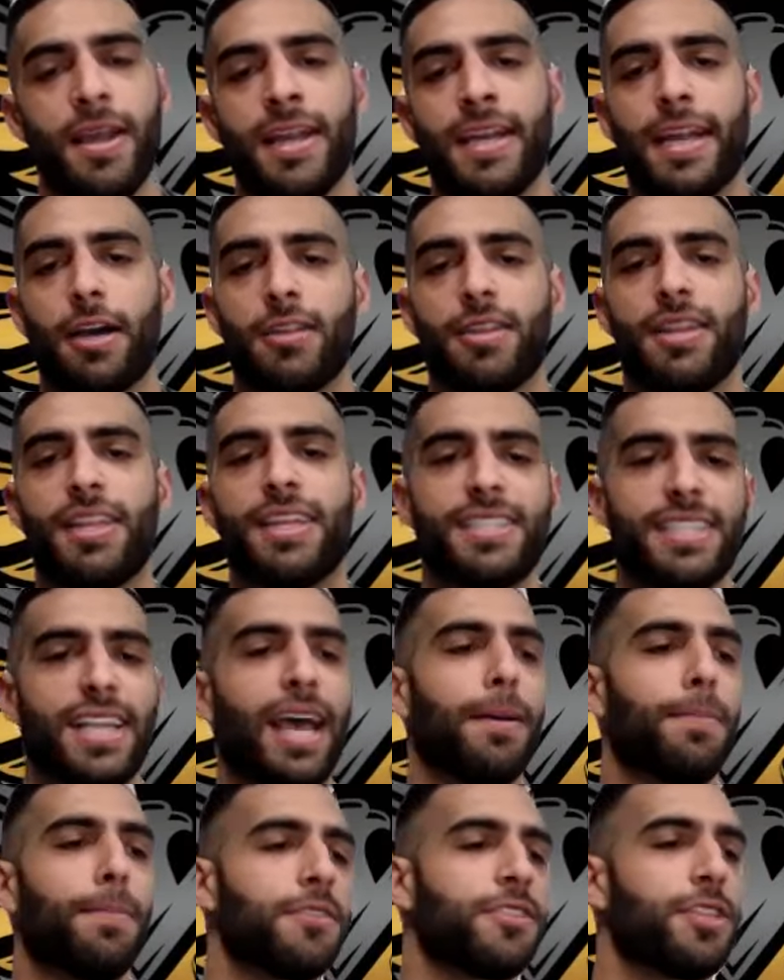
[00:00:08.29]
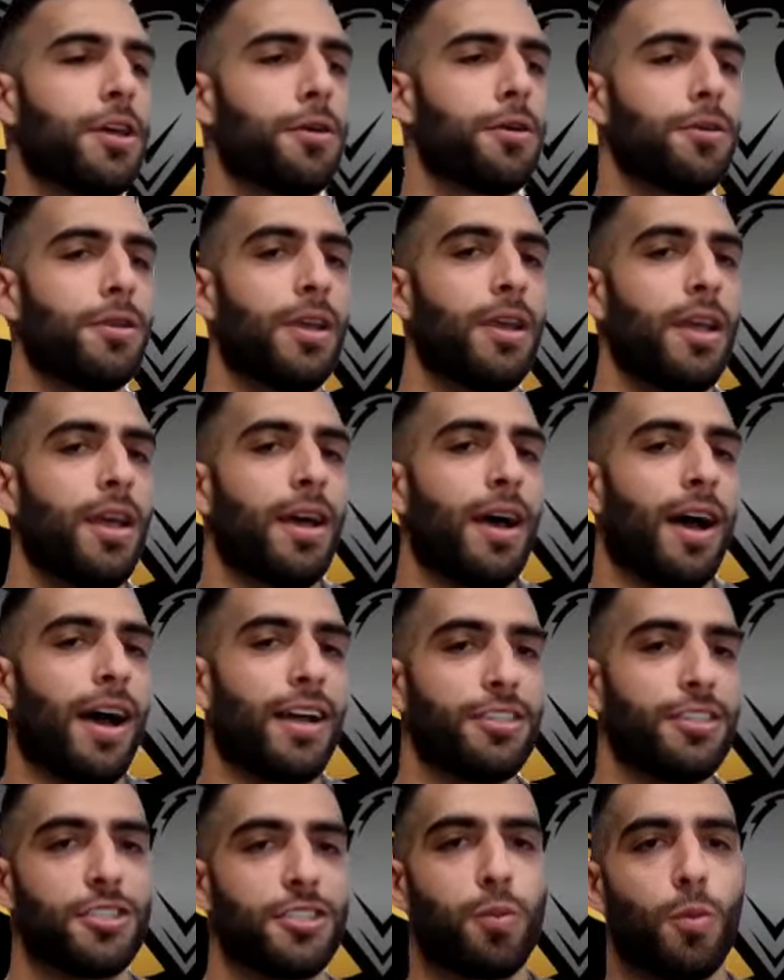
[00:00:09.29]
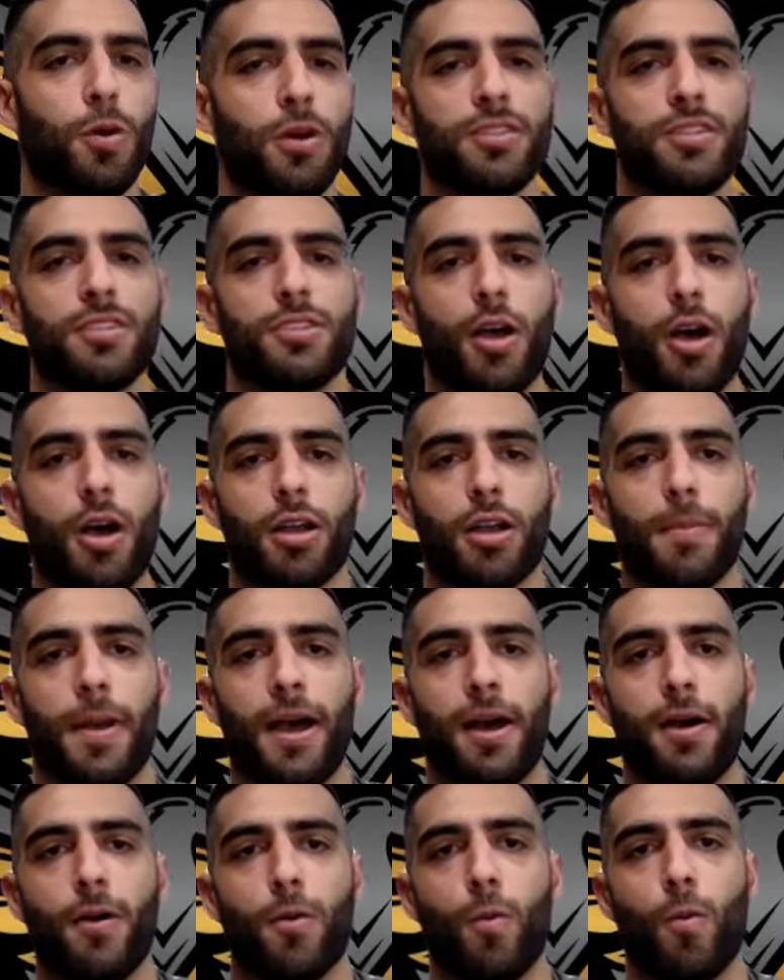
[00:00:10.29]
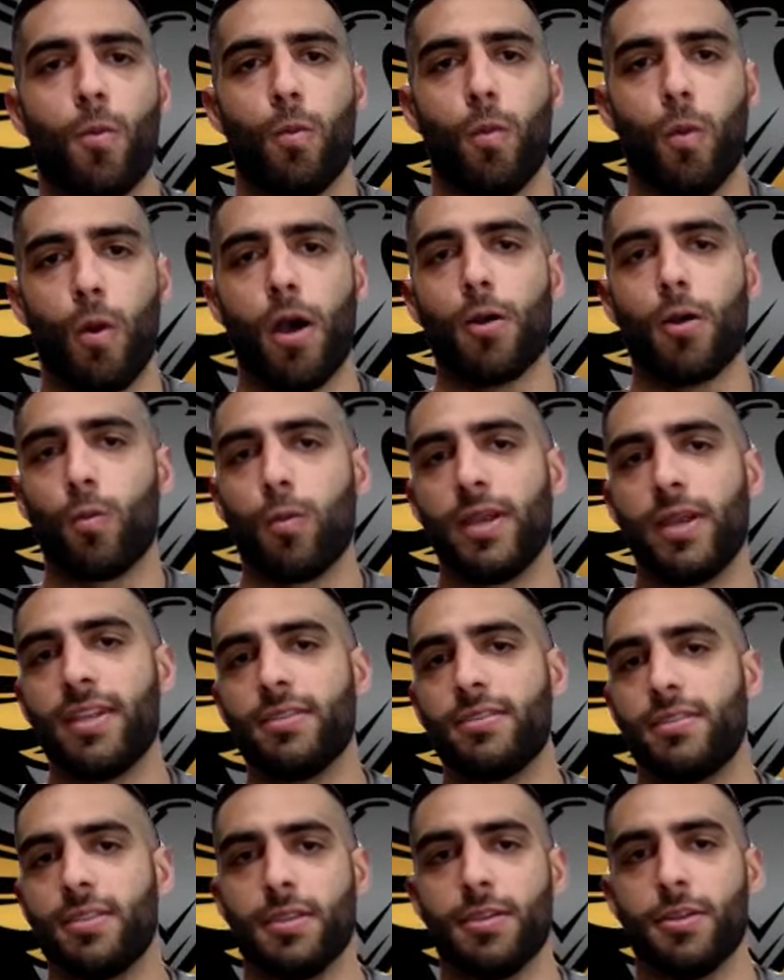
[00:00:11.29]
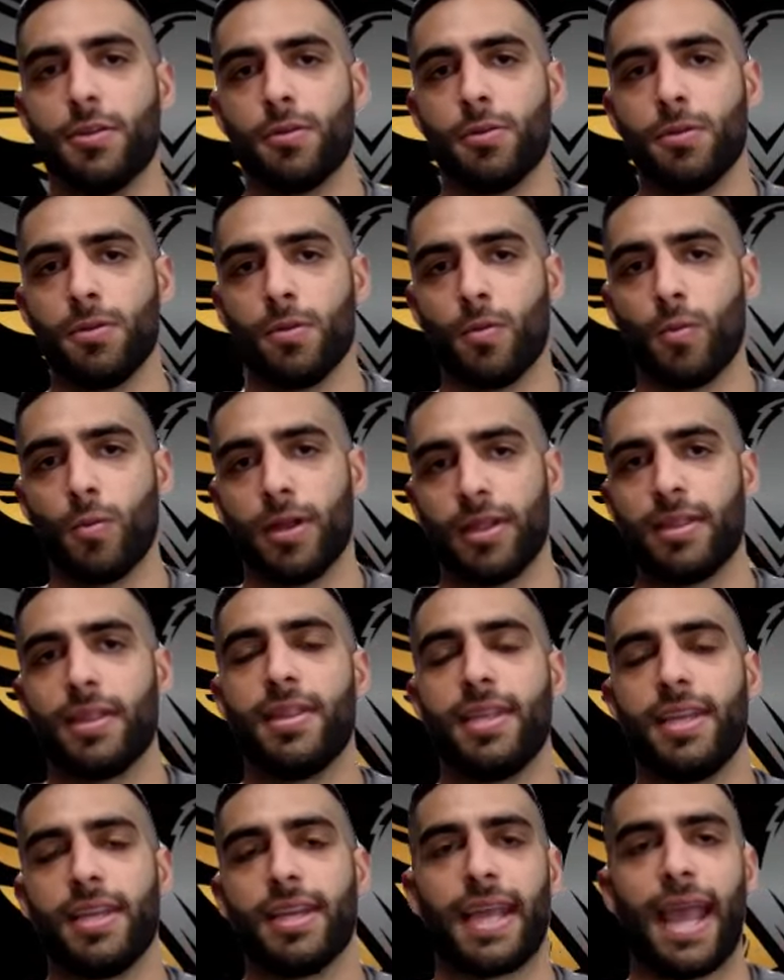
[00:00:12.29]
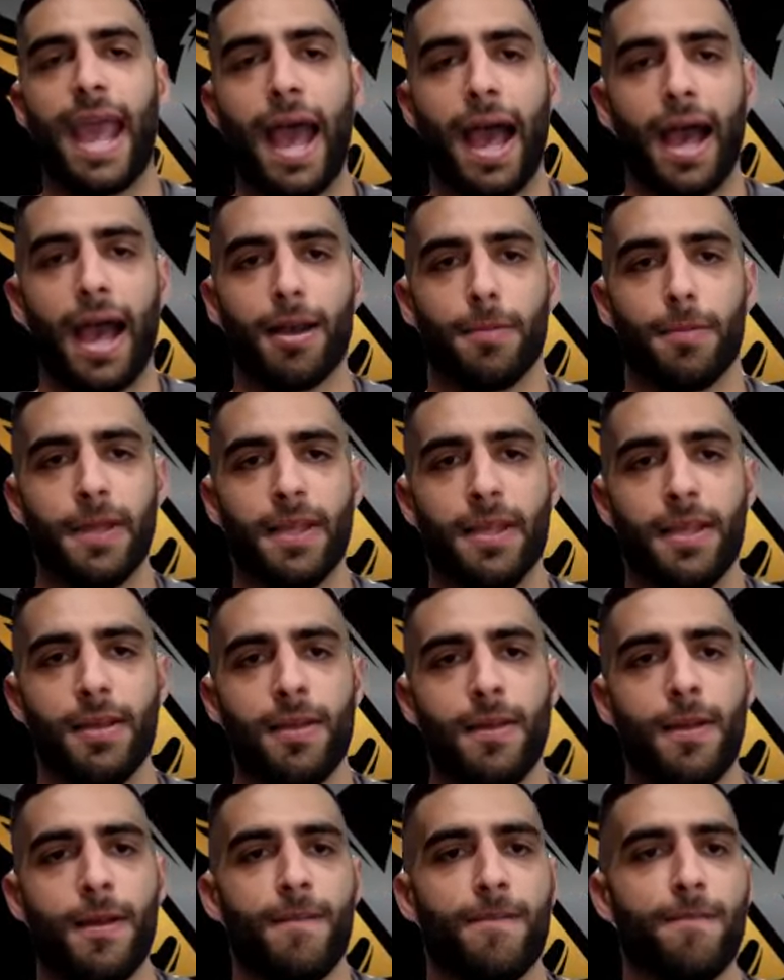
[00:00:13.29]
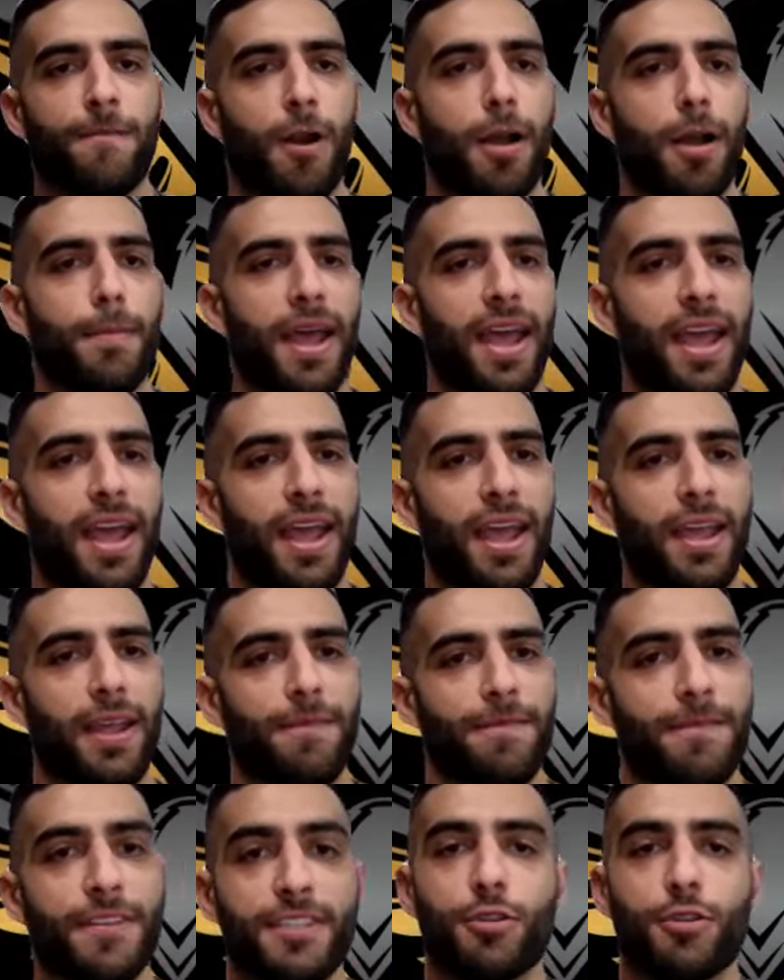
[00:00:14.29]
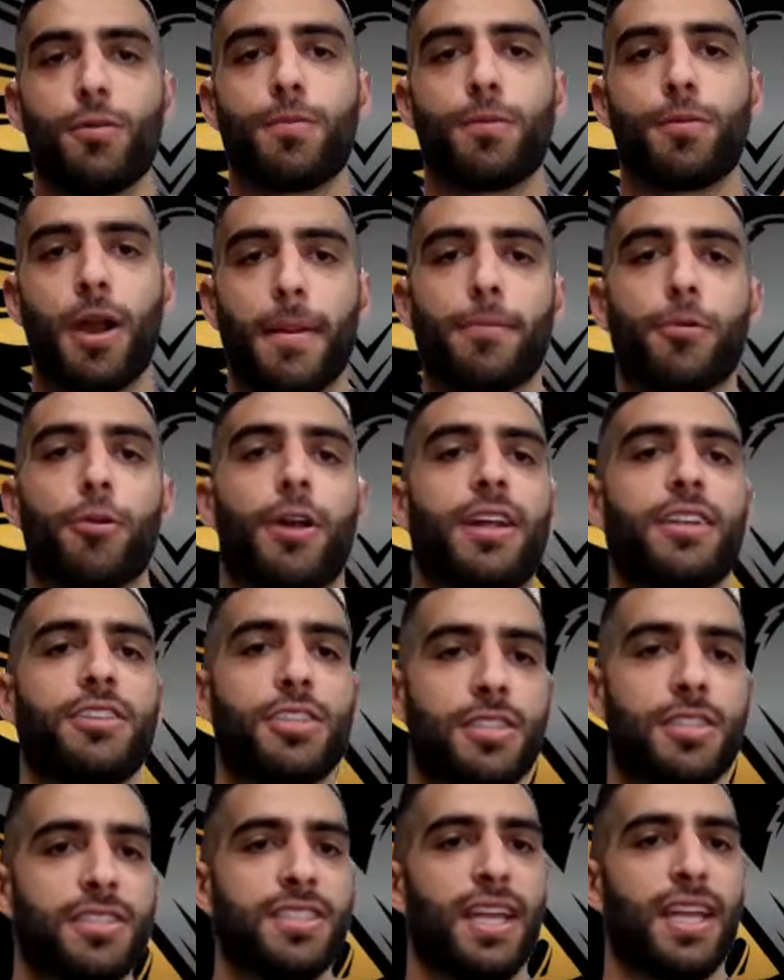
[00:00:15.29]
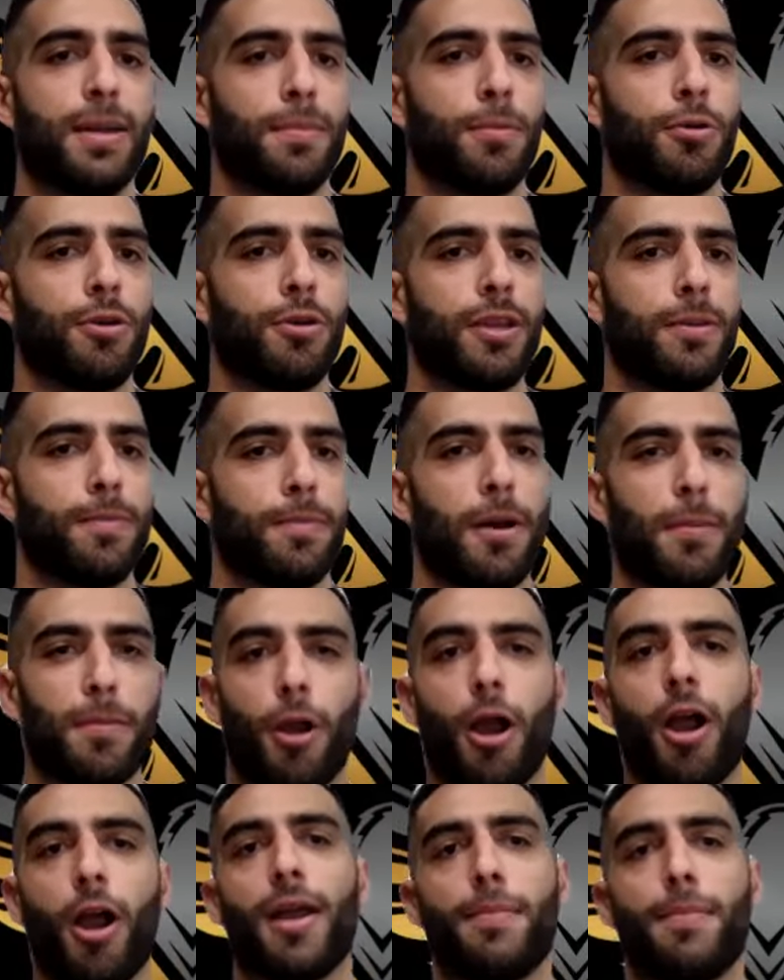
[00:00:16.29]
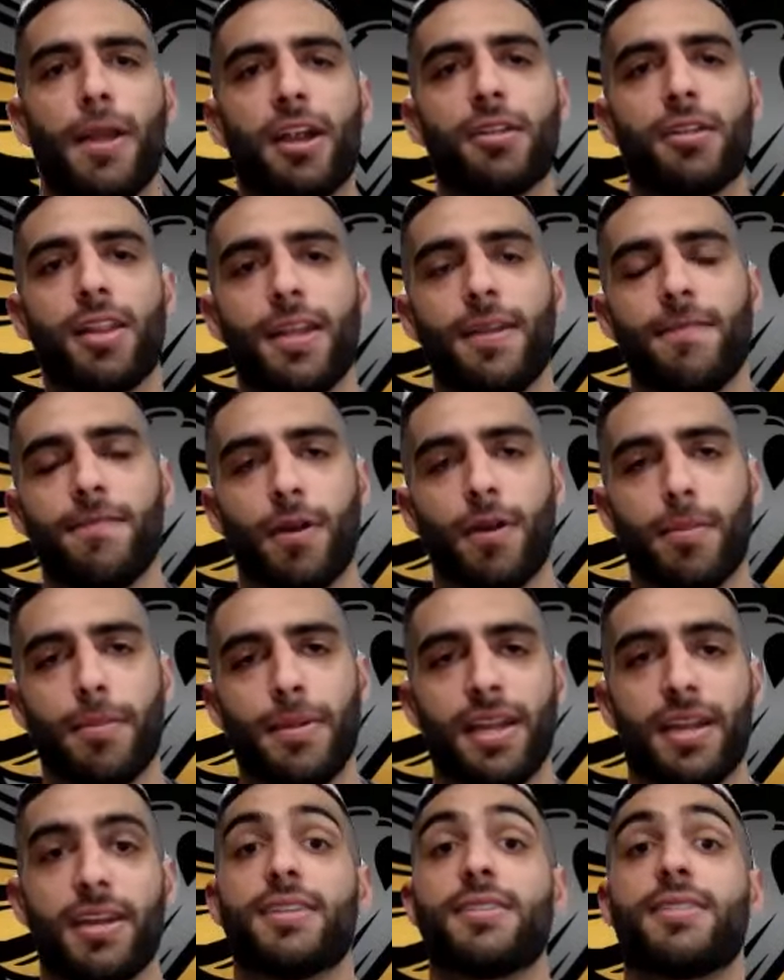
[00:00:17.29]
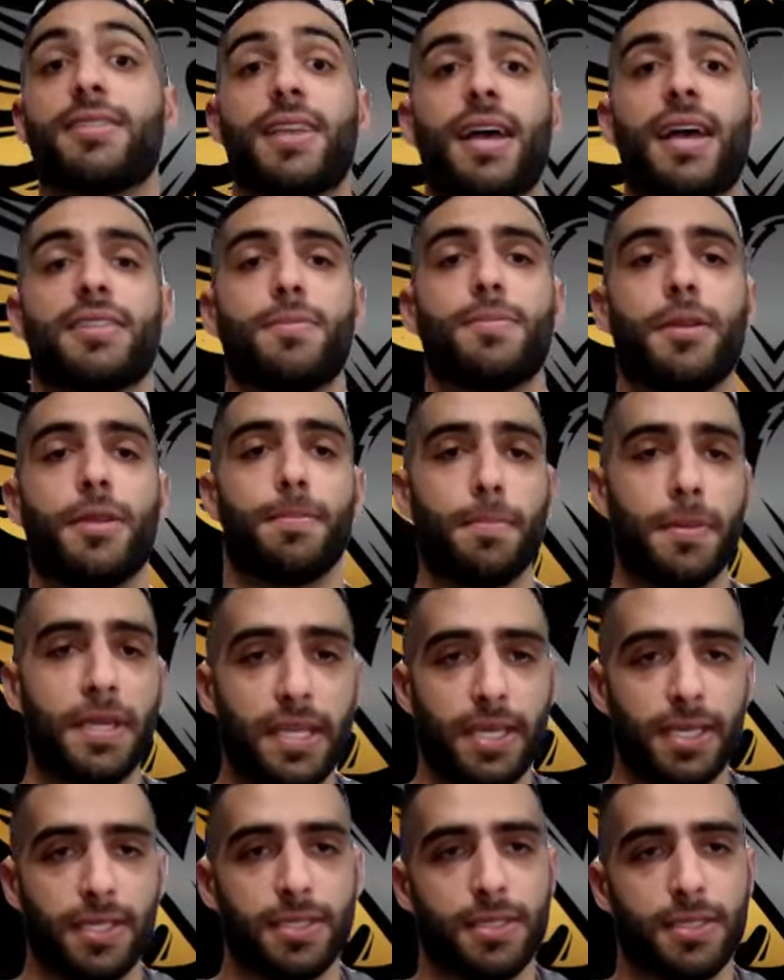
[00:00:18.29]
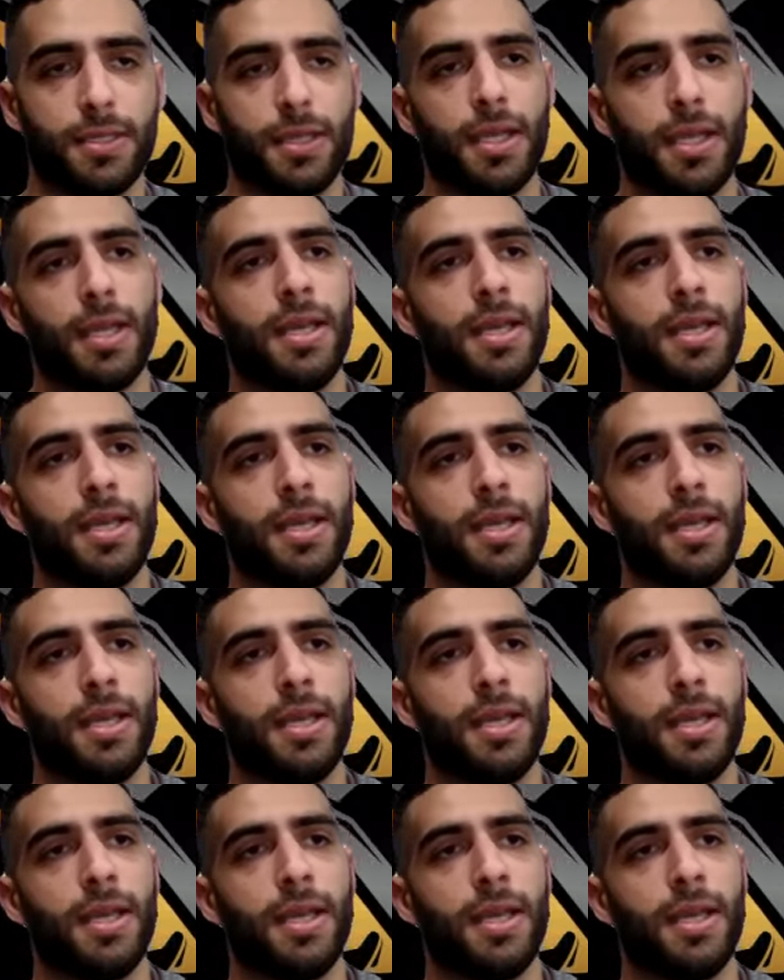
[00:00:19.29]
Now, in this episode, I just wanted to talk about what we do within the academy from a physical preparation standpoint, but primarily from an assessment piece.